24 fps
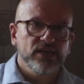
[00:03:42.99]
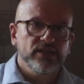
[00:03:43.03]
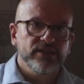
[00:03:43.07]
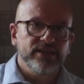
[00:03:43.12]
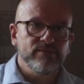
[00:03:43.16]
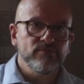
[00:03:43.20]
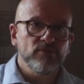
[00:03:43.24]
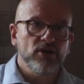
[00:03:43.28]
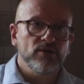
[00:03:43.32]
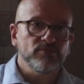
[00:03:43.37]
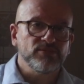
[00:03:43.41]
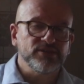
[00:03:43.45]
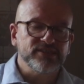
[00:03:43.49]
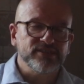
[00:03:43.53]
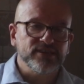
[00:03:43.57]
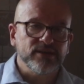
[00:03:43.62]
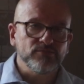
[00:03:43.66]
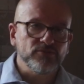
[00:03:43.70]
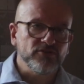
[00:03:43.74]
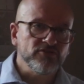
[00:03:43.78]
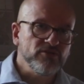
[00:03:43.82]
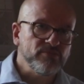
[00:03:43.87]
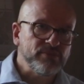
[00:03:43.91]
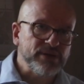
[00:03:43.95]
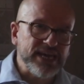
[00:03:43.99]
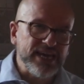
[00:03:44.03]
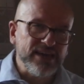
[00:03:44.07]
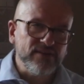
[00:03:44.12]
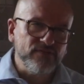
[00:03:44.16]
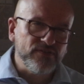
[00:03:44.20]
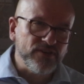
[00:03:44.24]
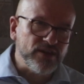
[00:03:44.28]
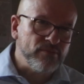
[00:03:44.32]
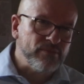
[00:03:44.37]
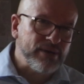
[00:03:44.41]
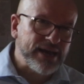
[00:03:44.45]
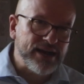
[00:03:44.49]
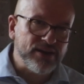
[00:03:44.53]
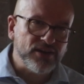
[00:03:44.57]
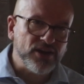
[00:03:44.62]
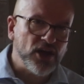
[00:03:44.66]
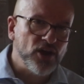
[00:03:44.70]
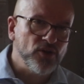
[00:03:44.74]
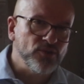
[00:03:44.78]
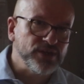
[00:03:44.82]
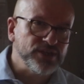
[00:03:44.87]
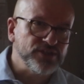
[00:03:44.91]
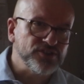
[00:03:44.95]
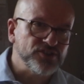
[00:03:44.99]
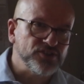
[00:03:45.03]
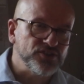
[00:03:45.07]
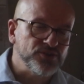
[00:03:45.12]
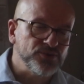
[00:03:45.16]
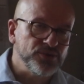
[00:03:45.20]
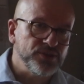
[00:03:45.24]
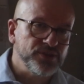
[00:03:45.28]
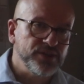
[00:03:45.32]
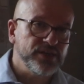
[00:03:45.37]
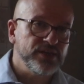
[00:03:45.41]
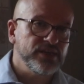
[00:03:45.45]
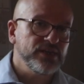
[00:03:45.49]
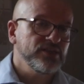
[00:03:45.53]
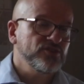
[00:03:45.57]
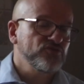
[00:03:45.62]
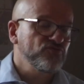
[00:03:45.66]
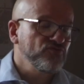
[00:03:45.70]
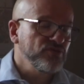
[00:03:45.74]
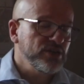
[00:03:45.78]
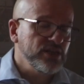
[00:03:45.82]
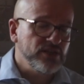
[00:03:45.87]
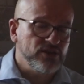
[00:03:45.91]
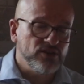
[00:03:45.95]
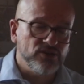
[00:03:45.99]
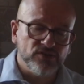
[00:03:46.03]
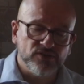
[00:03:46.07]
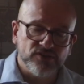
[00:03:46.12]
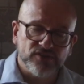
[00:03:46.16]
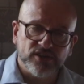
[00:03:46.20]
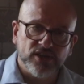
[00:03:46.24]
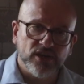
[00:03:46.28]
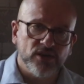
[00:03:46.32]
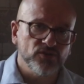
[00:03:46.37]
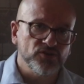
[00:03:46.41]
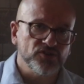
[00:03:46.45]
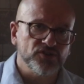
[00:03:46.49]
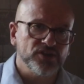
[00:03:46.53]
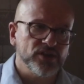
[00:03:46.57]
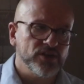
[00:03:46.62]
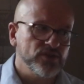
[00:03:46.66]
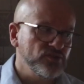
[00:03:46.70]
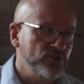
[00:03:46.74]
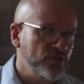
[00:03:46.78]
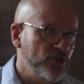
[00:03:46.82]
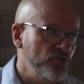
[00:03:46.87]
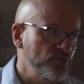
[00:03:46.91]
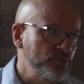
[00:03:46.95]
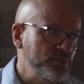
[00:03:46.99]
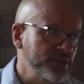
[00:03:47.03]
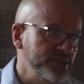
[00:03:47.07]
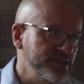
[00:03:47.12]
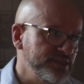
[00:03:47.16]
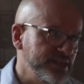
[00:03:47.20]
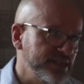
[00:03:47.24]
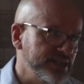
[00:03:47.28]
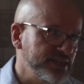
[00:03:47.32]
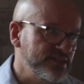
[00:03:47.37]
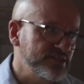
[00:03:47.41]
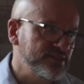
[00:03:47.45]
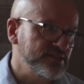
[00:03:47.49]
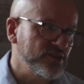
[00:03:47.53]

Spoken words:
There might be some you're a bit iffy about going to, and that it's really good to go to those open days.